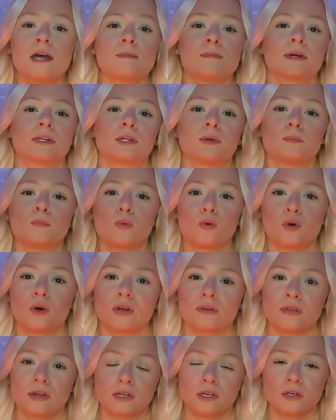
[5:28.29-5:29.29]
but the
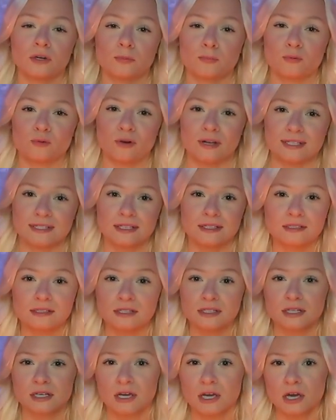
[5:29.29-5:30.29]
more that you're
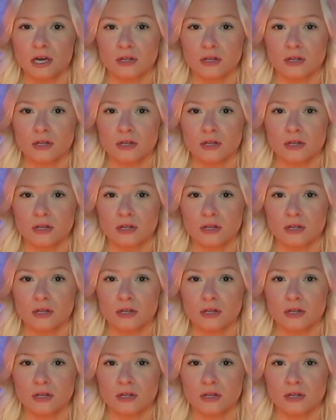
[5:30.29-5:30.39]
present,